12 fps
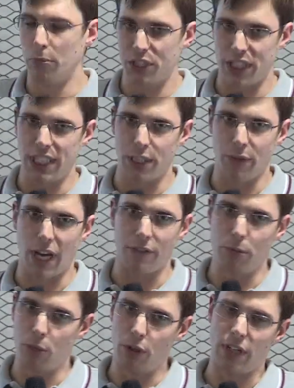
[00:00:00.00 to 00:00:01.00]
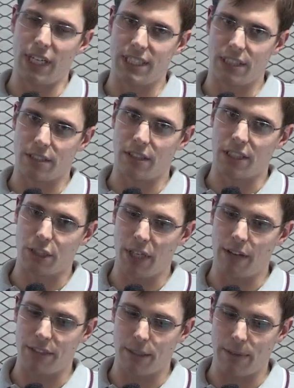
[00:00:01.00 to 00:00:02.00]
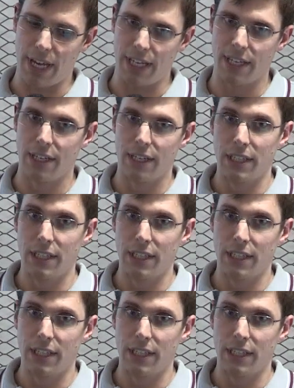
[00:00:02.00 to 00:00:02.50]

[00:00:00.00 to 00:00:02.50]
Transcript: machines we have, the more license costs we have to pay.